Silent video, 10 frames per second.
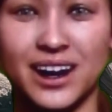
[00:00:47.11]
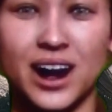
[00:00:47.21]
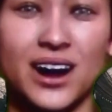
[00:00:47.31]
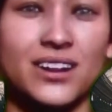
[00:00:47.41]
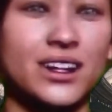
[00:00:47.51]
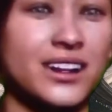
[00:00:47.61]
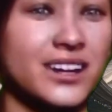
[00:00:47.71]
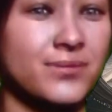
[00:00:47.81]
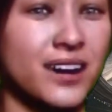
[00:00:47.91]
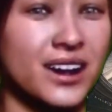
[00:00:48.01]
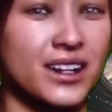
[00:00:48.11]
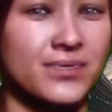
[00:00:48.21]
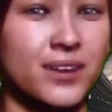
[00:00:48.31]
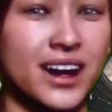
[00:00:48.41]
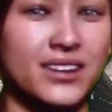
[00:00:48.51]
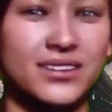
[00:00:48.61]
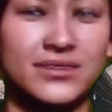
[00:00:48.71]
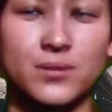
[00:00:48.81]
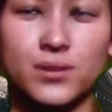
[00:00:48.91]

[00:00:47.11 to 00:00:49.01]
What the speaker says: light and expand the space,